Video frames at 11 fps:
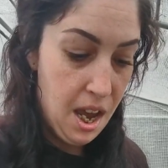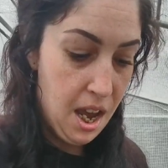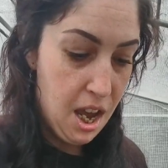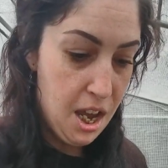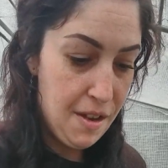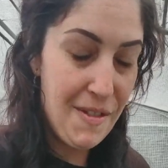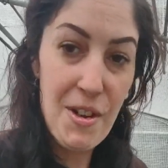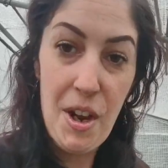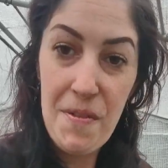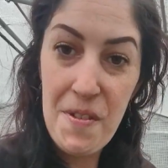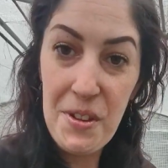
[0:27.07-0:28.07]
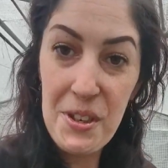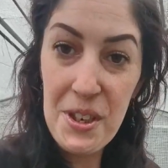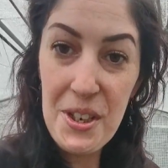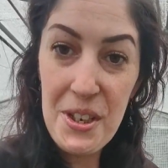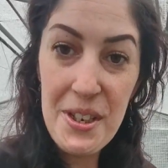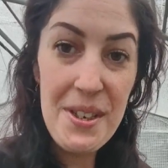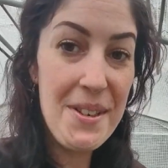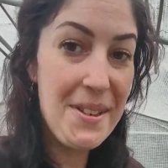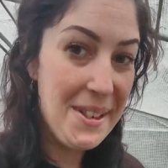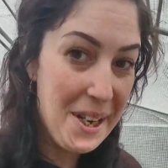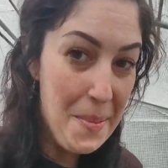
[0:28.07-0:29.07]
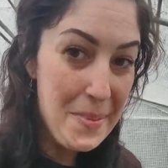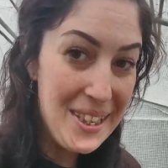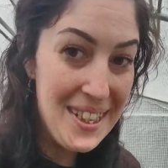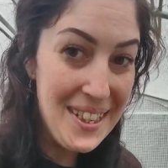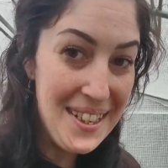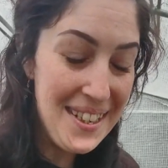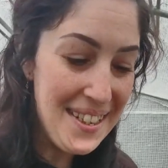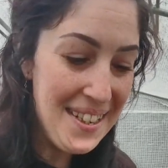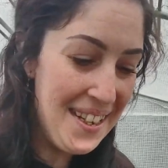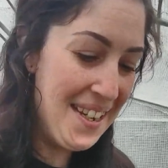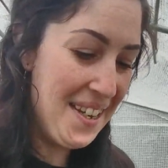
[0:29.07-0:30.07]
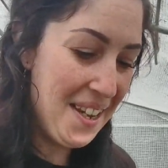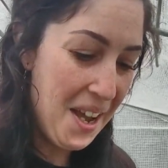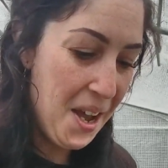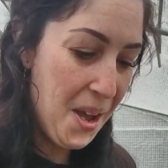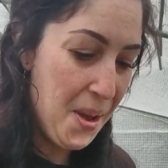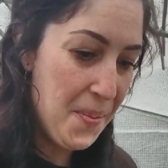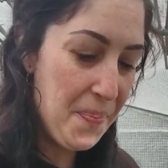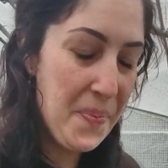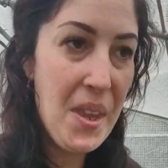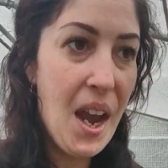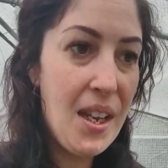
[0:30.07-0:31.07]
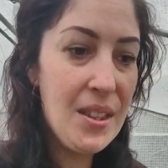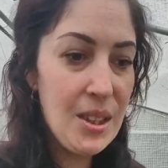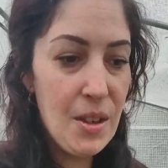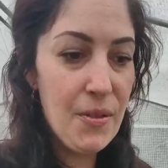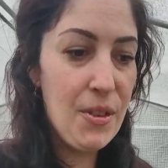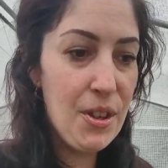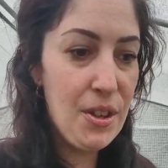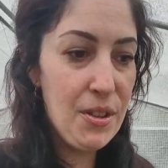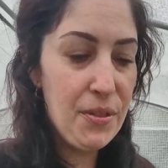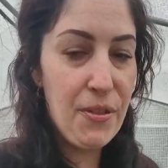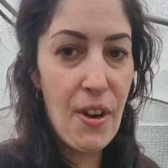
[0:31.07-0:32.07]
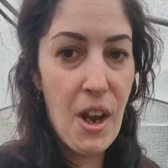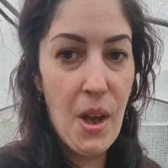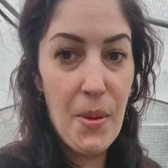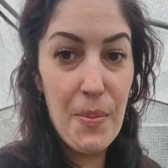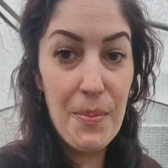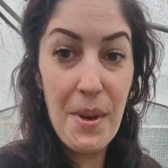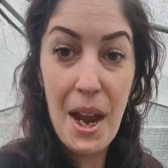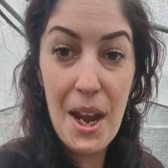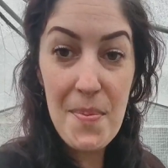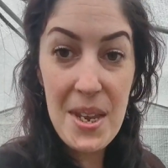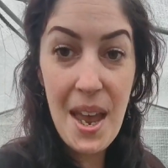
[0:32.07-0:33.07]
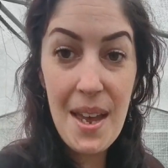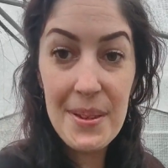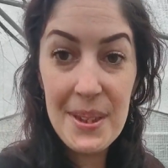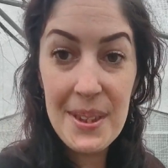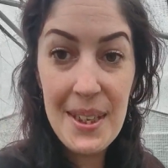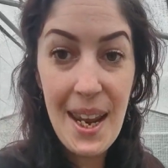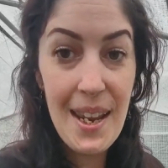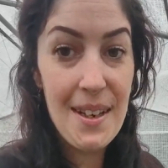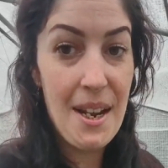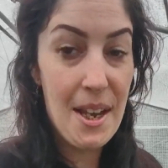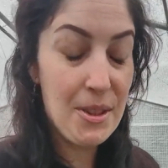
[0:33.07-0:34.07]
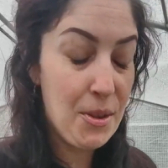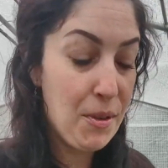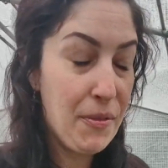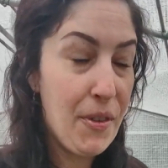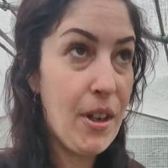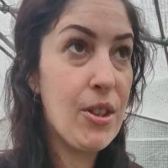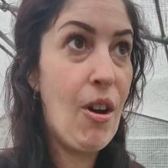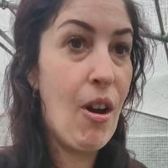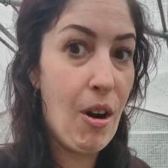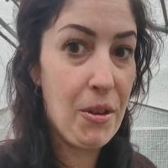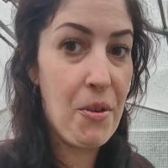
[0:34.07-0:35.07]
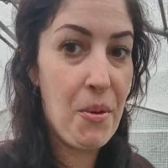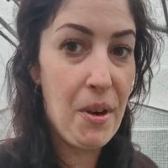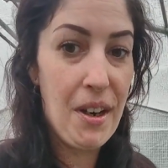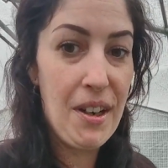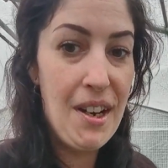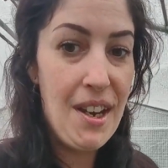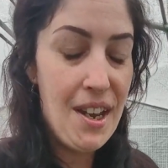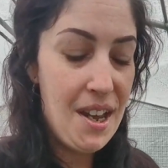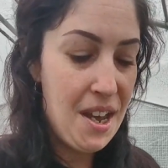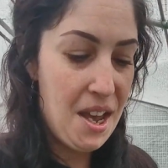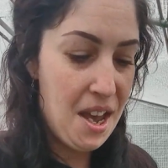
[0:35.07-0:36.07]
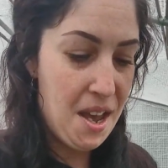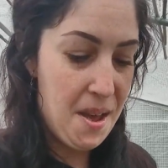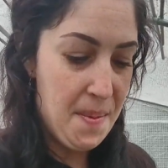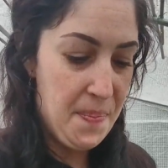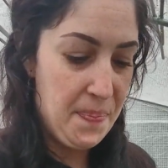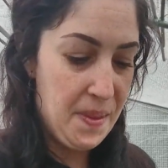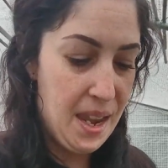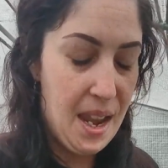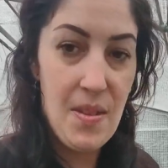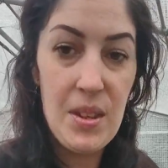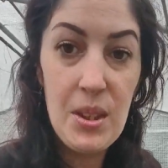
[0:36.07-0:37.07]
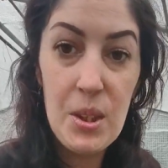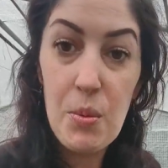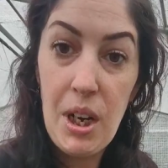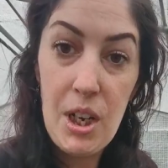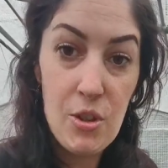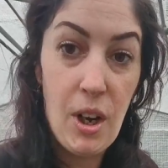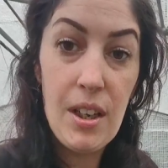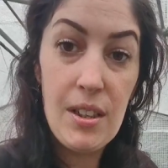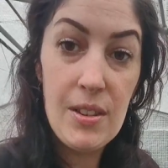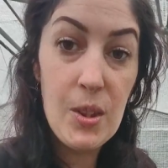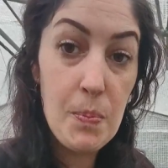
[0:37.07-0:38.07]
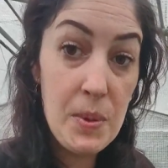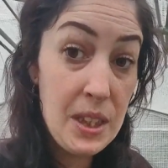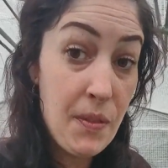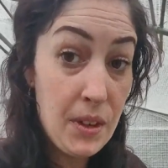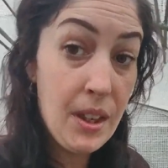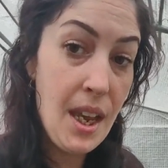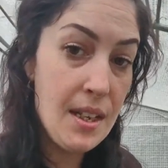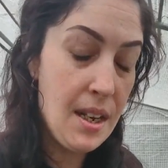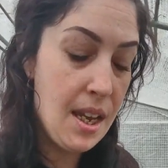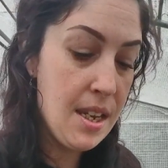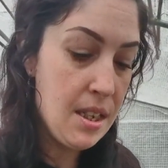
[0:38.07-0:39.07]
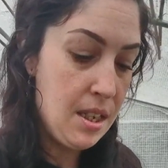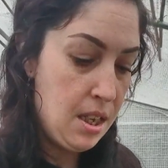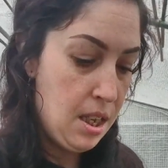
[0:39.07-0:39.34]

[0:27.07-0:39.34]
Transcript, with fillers: Uh, if you're not feeling good, a cup of tea. Um, I suffer from IBS and acid reflux hardcore. Um, and this is what I drink, specifically at night,